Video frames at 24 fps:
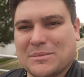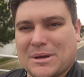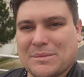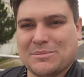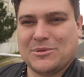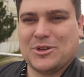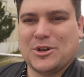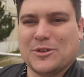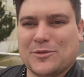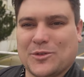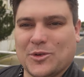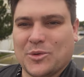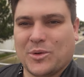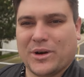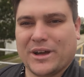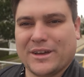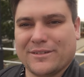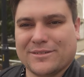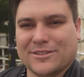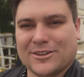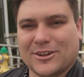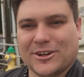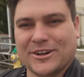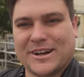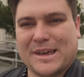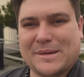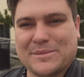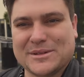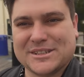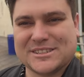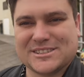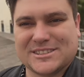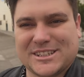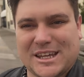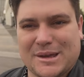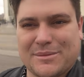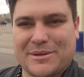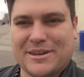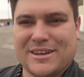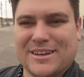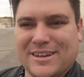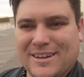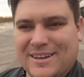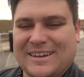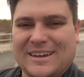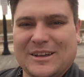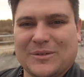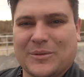My beautiful wife, her name is Sammy,
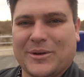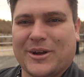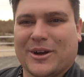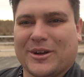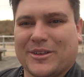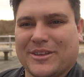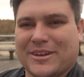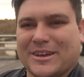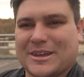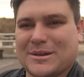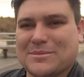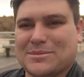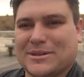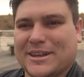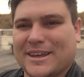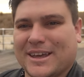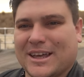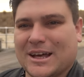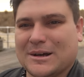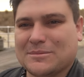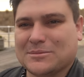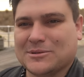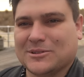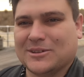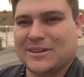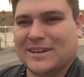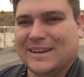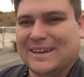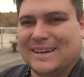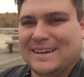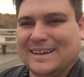and we are the complete couple.